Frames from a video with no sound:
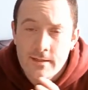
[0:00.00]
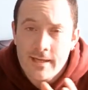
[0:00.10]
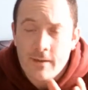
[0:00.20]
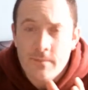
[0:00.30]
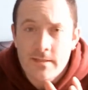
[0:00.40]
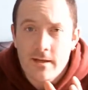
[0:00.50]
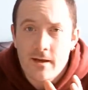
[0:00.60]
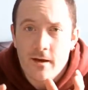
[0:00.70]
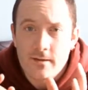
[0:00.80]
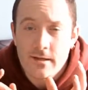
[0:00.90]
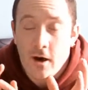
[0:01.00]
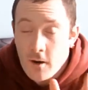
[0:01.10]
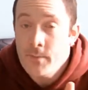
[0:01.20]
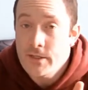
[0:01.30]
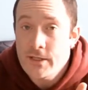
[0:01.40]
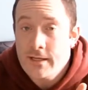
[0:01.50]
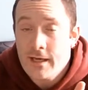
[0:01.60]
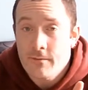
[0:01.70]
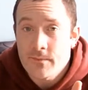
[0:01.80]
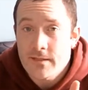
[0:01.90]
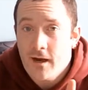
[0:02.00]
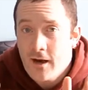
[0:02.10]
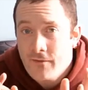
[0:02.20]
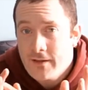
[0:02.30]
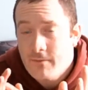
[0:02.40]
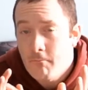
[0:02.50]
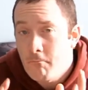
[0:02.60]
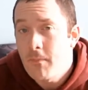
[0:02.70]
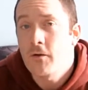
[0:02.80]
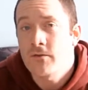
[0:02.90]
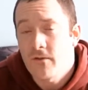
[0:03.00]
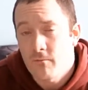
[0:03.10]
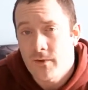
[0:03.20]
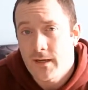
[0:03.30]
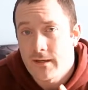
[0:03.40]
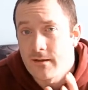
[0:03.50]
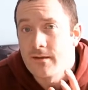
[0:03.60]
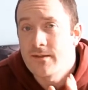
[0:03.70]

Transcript: the RPG games I've had the most fun playing.